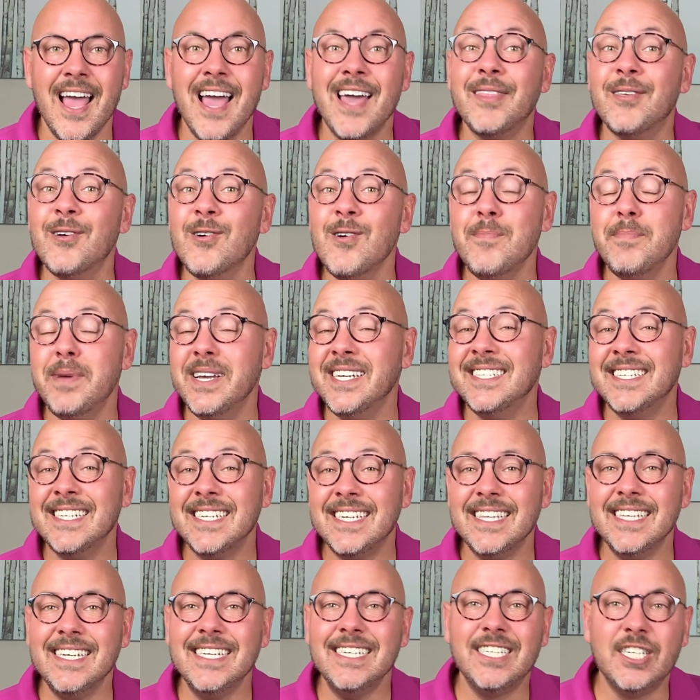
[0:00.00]
There are
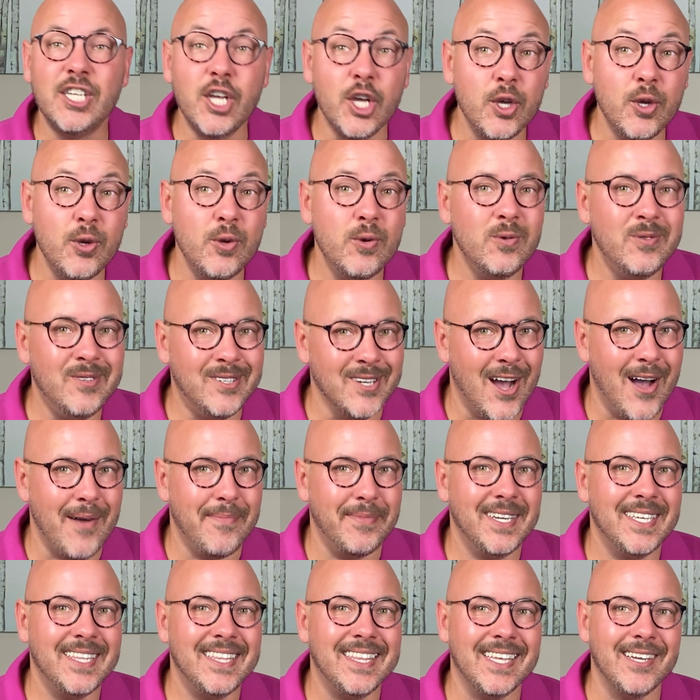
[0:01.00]
basically two
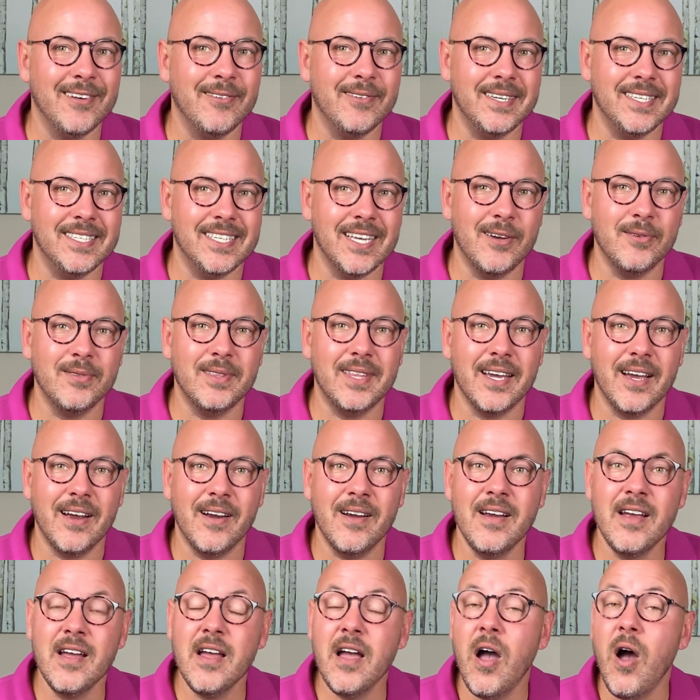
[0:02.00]
dominant theories out
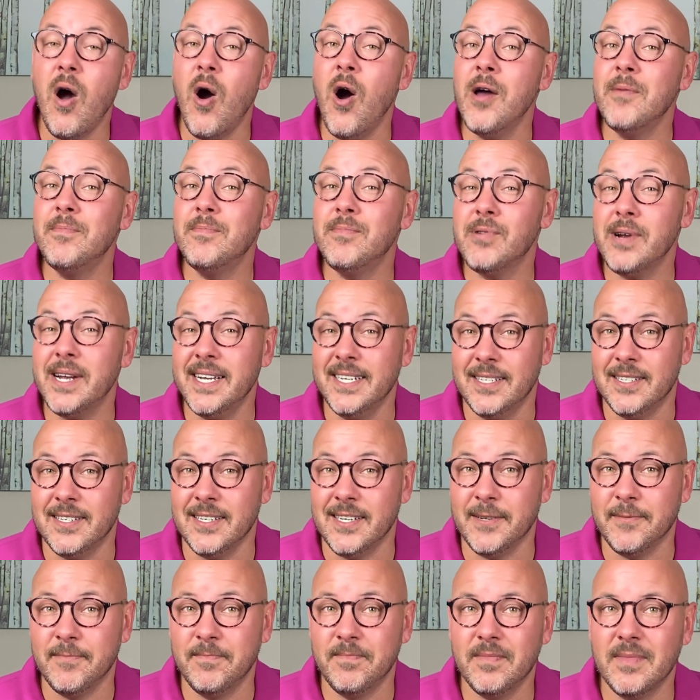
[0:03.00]
there on
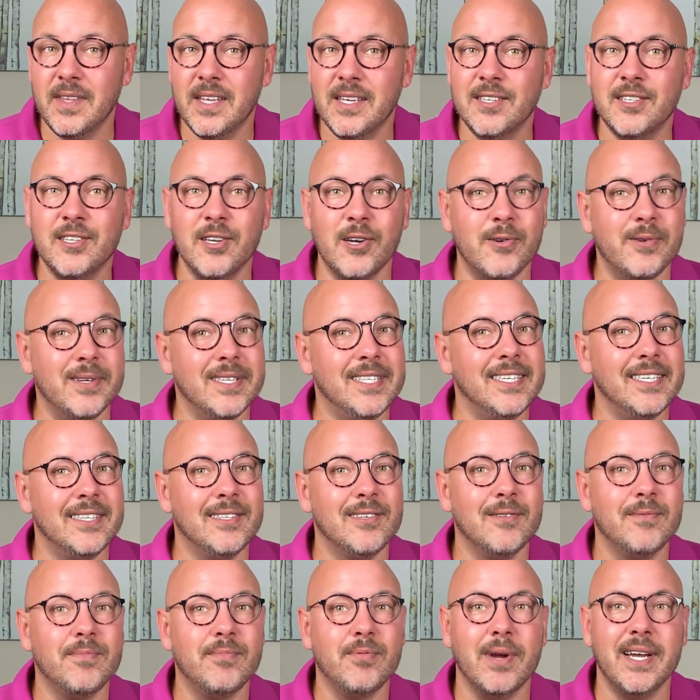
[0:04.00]
pricing. So it's
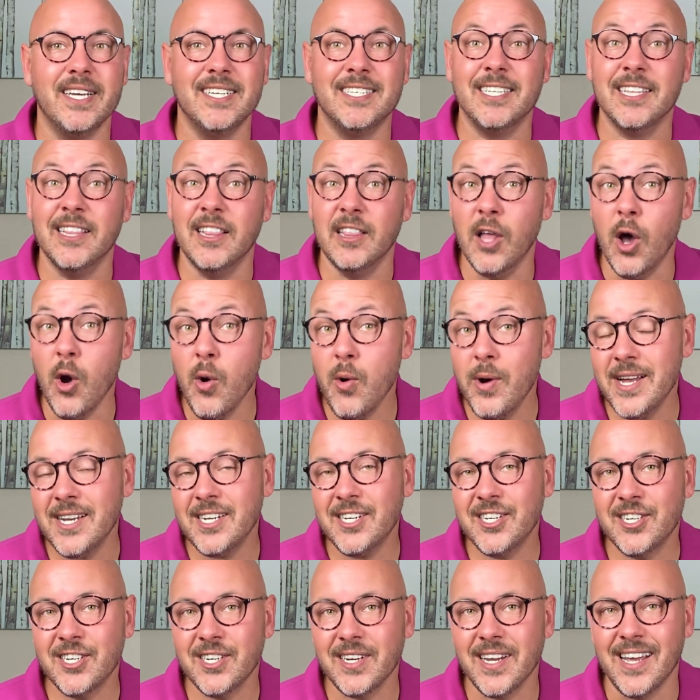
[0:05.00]
either price
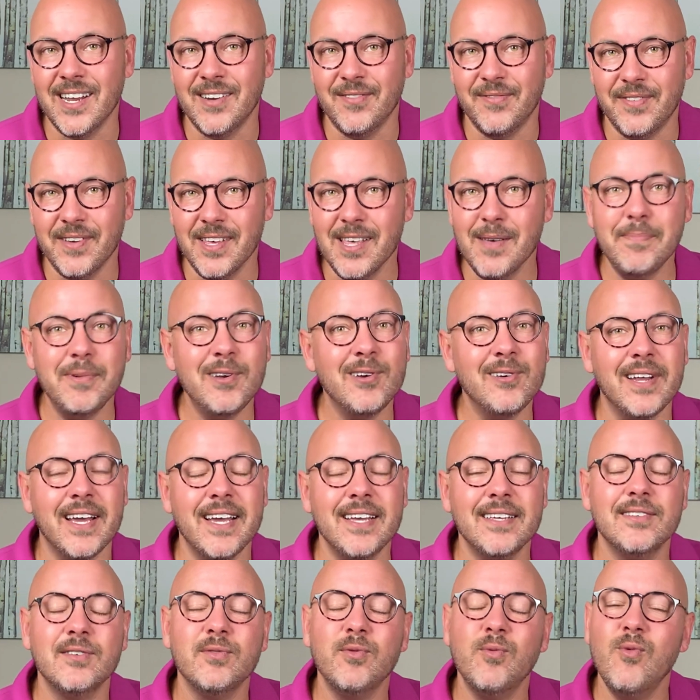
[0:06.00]
lowish and fill up your
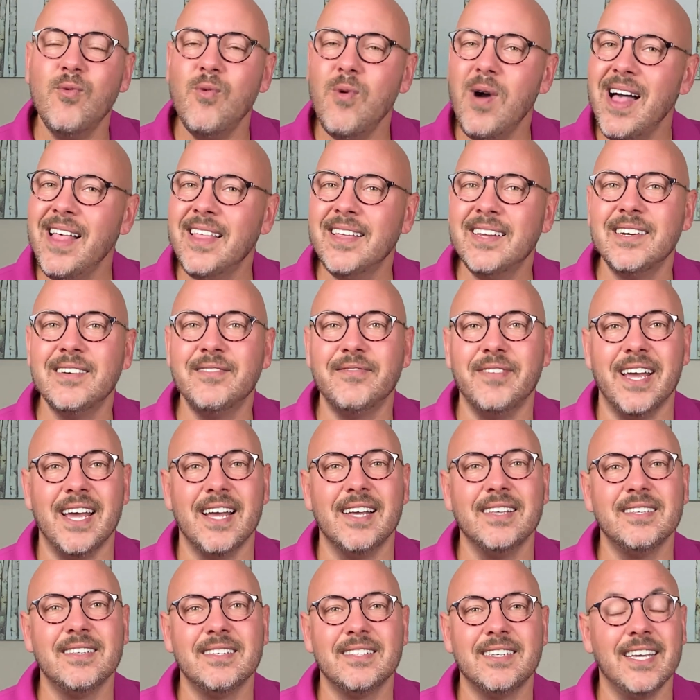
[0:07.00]
nights well in
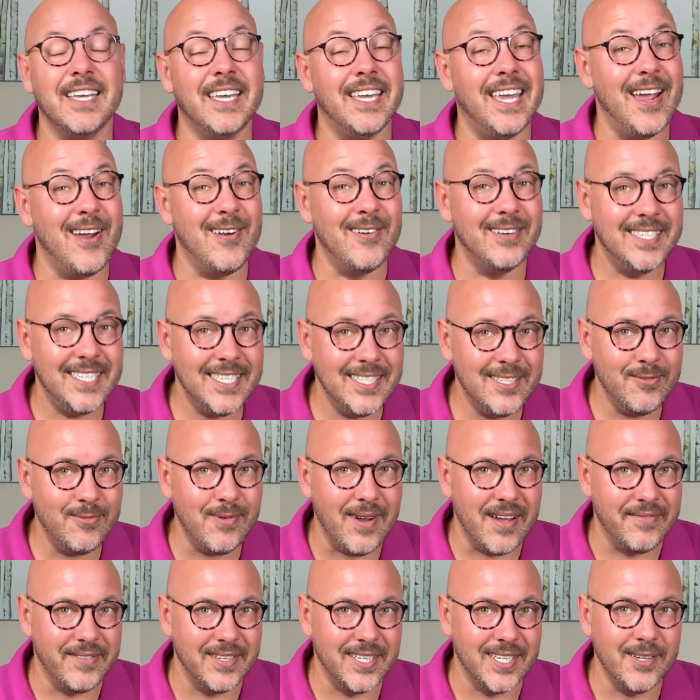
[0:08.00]
advance to guarantee the
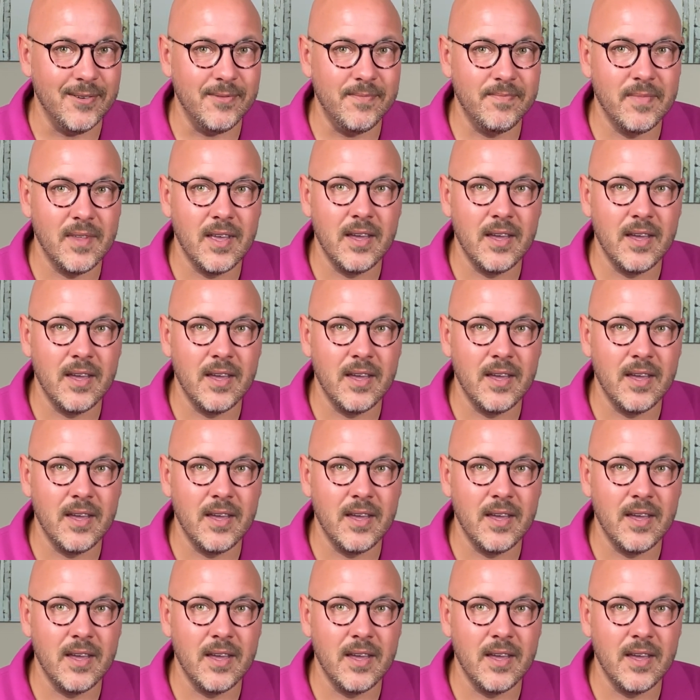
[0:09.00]
revenue,